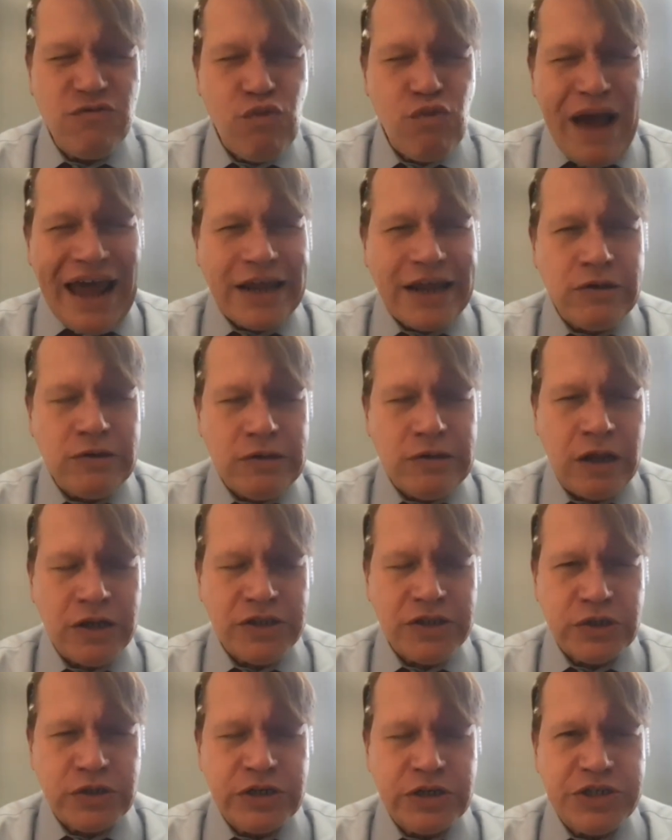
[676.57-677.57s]
of radical
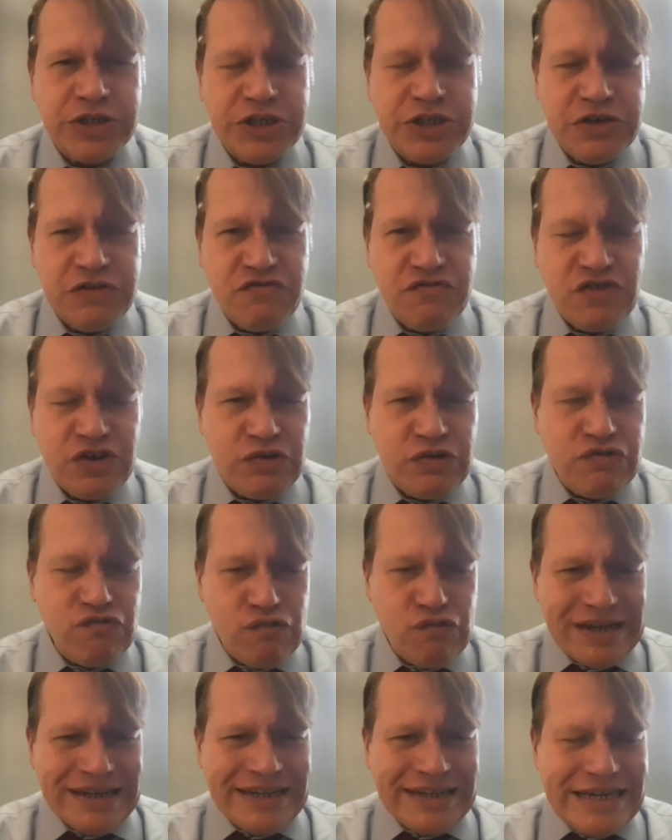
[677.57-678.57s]
alternative that
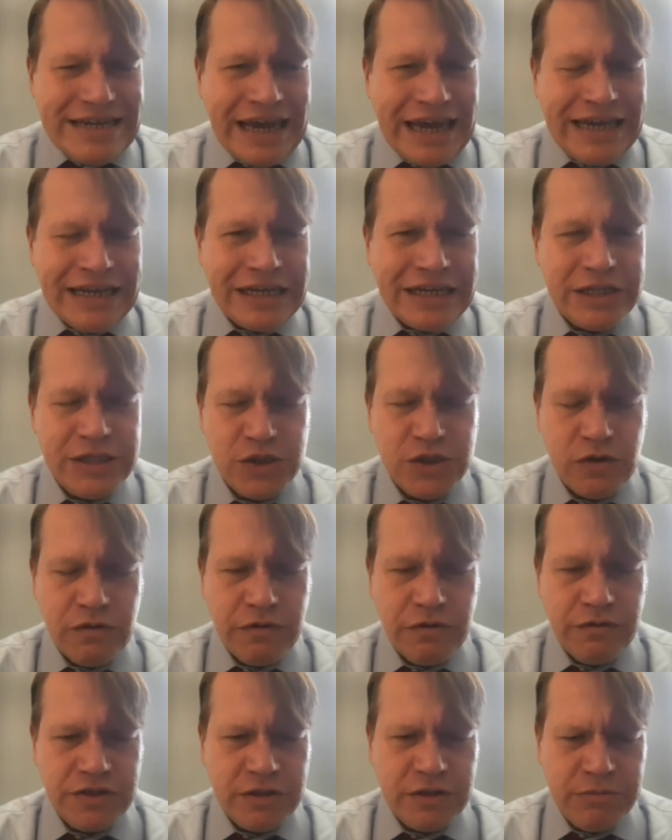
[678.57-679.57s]
could really gain
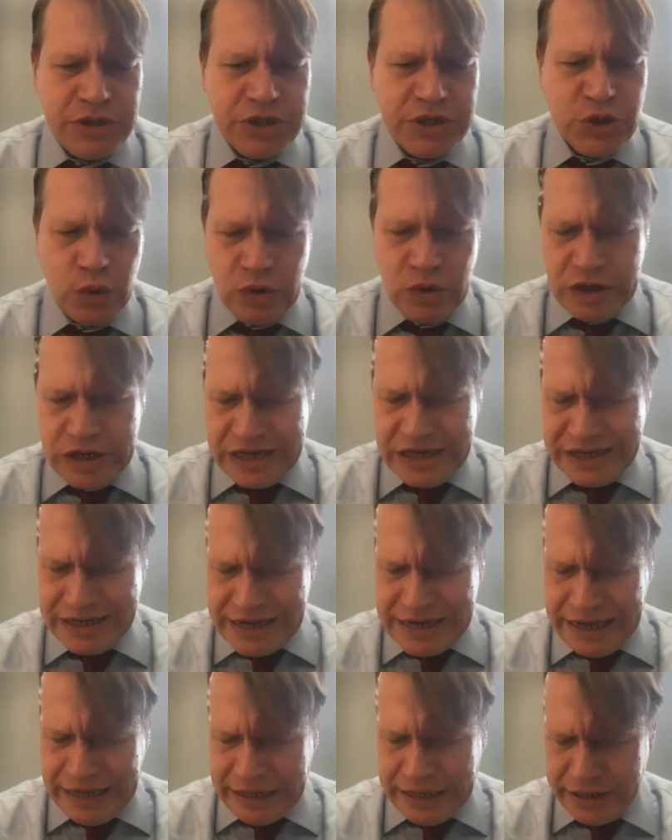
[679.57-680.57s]
conservatives the majority
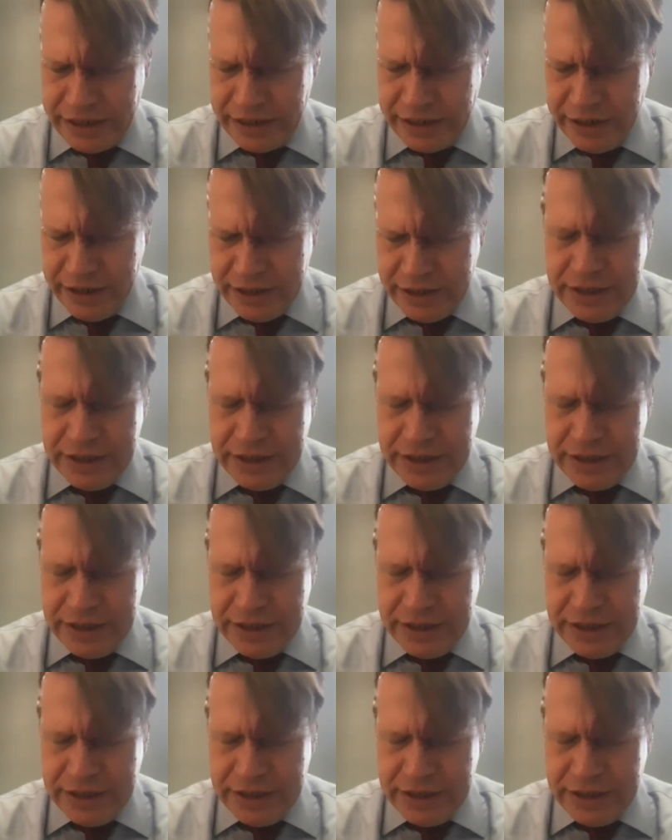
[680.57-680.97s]
again.